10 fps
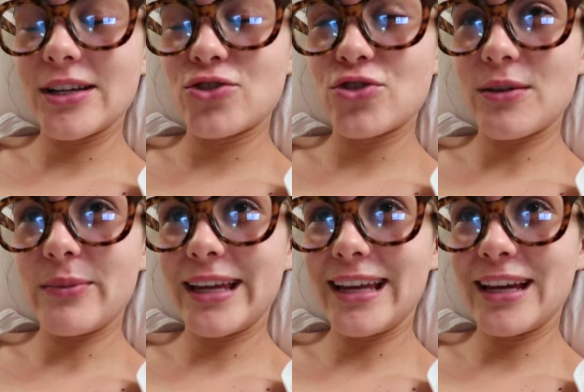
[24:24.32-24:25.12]

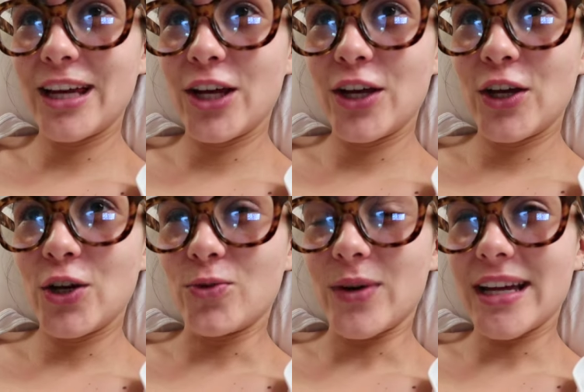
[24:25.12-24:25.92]
extremely
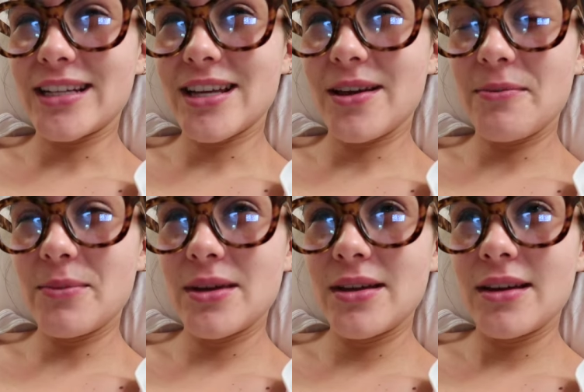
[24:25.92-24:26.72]

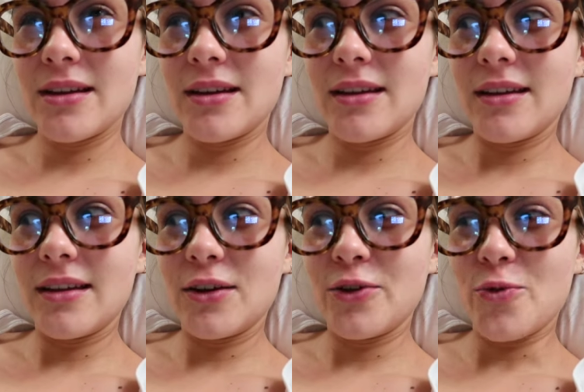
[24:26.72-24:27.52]
random
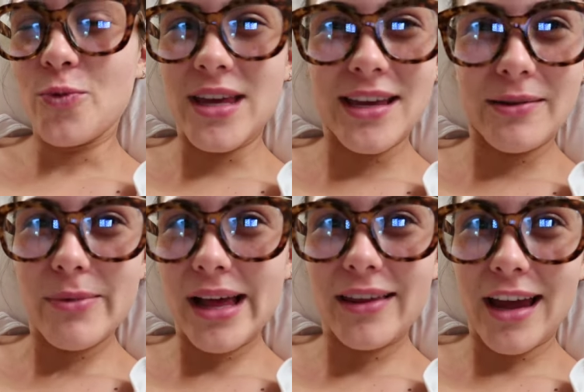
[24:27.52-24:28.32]
week in
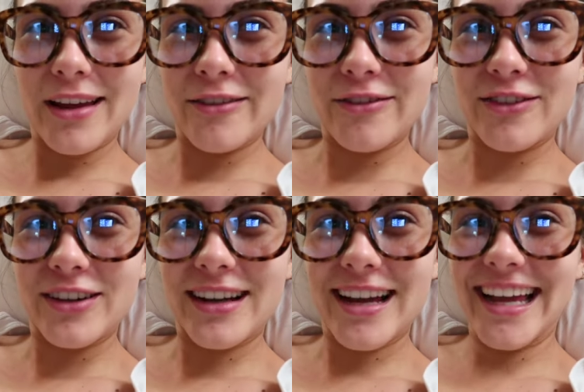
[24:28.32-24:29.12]
my life
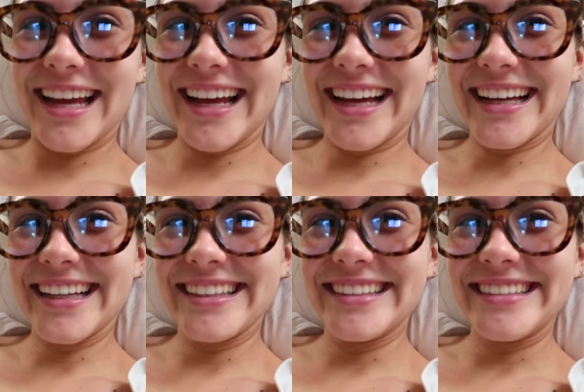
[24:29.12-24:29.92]

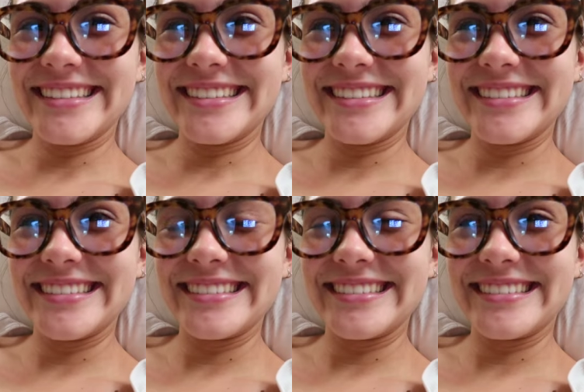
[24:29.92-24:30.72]
and
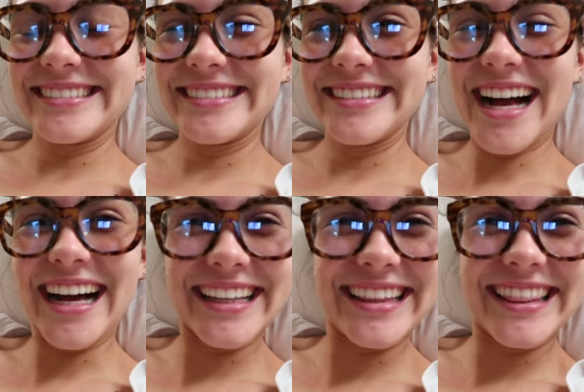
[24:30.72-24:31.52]

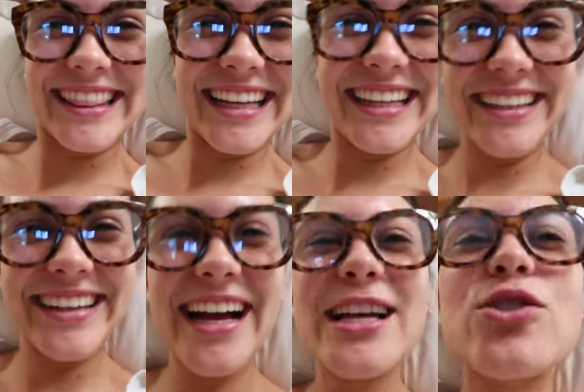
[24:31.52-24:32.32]
yeah, thank you
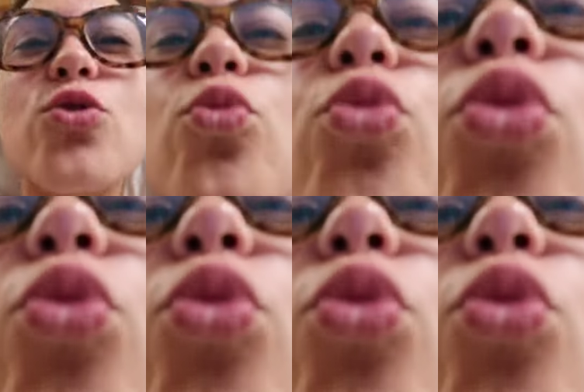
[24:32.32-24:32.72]
guys